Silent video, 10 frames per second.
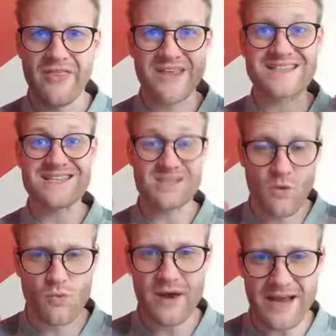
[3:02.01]
This is
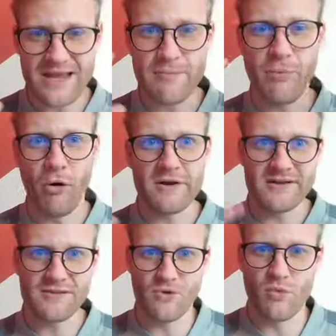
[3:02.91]
really
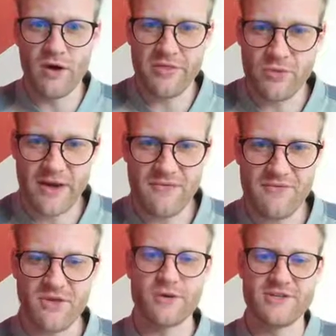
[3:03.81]
important if you want to have
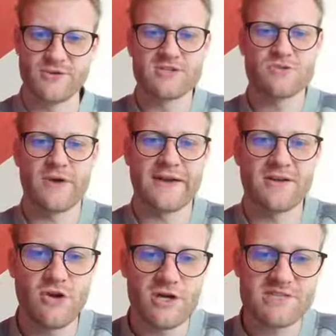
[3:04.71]
the reduced trading
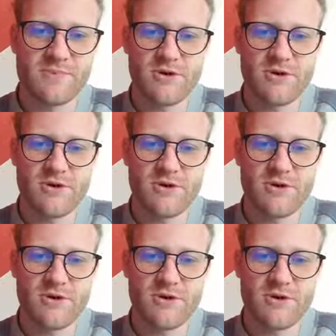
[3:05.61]
cost,